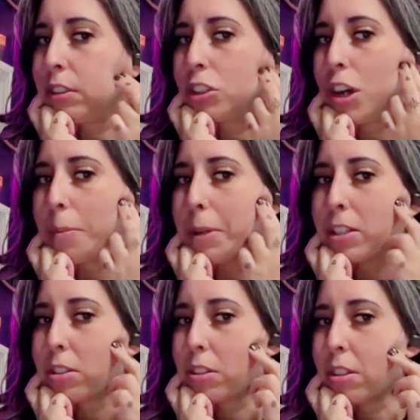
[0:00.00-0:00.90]
the jaw
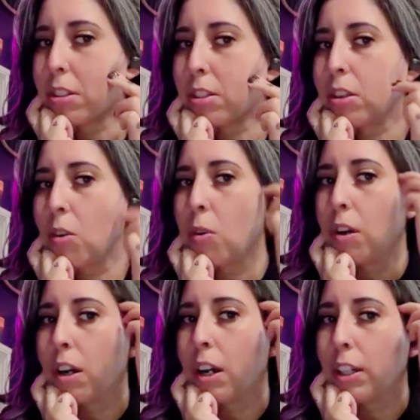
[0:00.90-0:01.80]
muscles
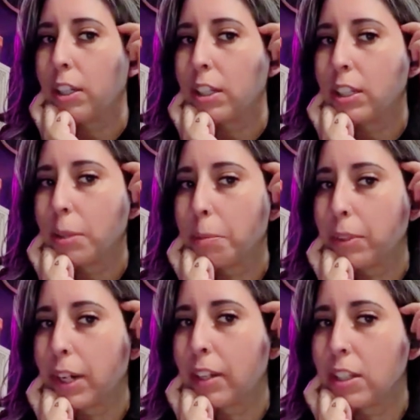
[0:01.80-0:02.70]
or onto the
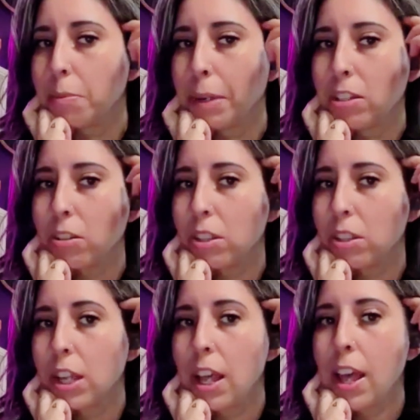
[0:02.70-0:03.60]
temporalis muscles.
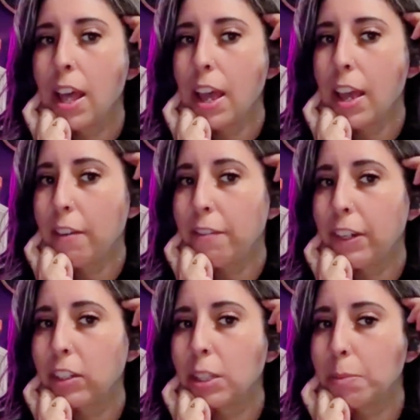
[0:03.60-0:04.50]
And
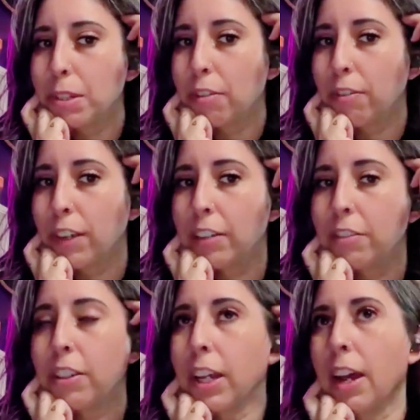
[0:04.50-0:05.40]
fingertips are fine
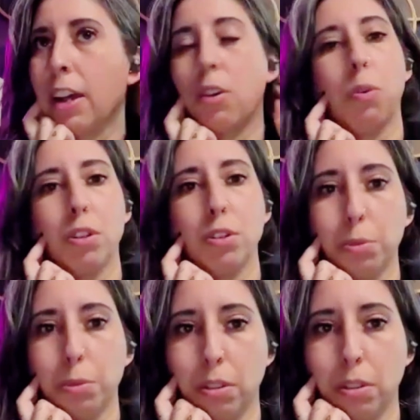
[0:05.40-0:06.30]
for that, or
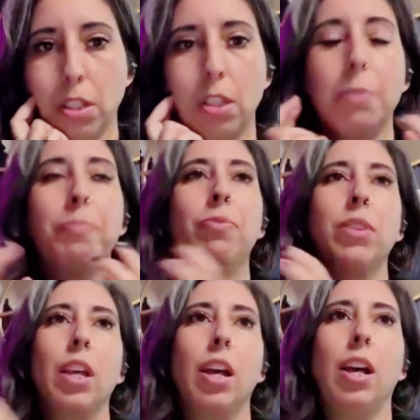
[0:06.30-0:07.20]
tools.
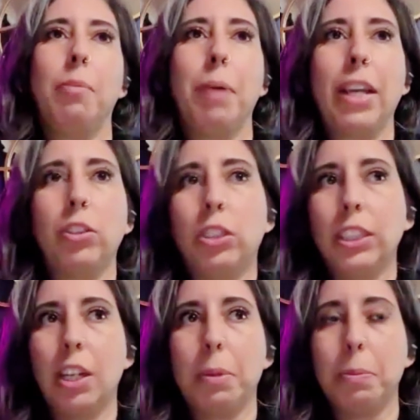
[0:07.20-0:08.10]
I usually
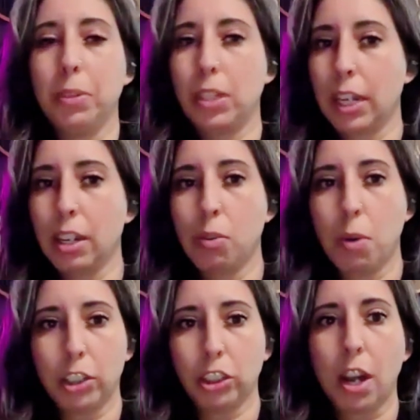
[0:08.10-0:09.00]
tell people take a
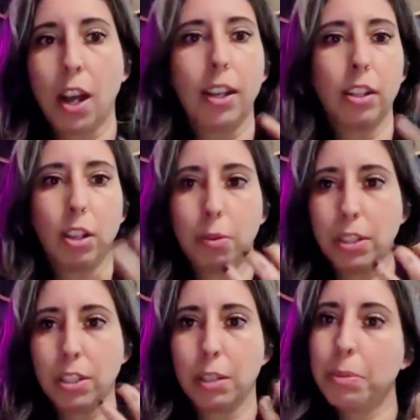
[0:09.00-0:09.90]
gua sha and go
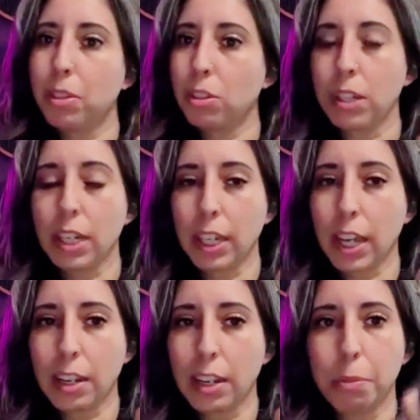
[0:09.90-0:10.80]
as deep as you can
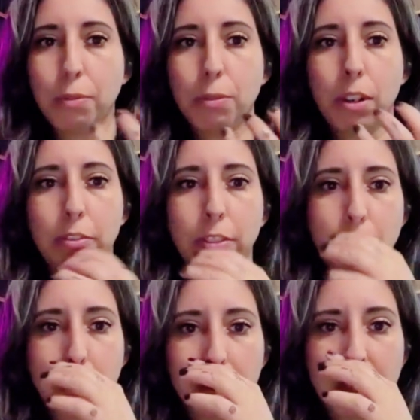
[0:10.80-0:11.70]
get it before it
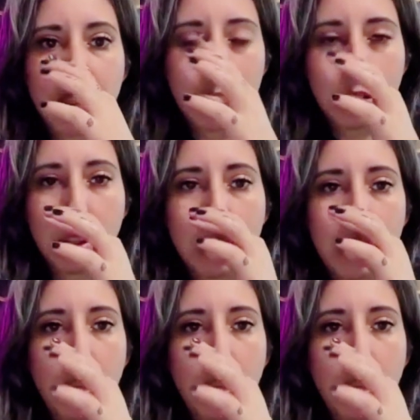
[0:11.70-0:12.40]
feels really tender.